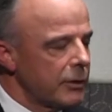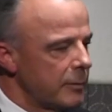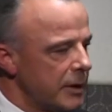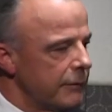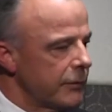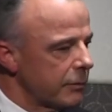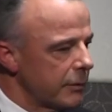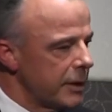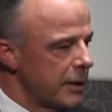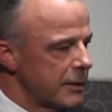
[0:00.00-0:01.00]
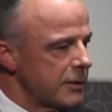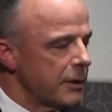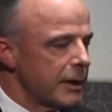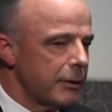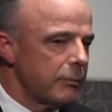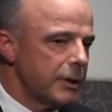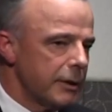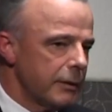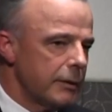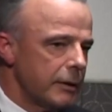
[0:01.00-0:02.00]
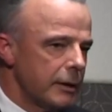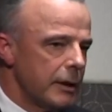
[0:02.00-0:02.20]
that I'm here for 3 years and I lay a wreath,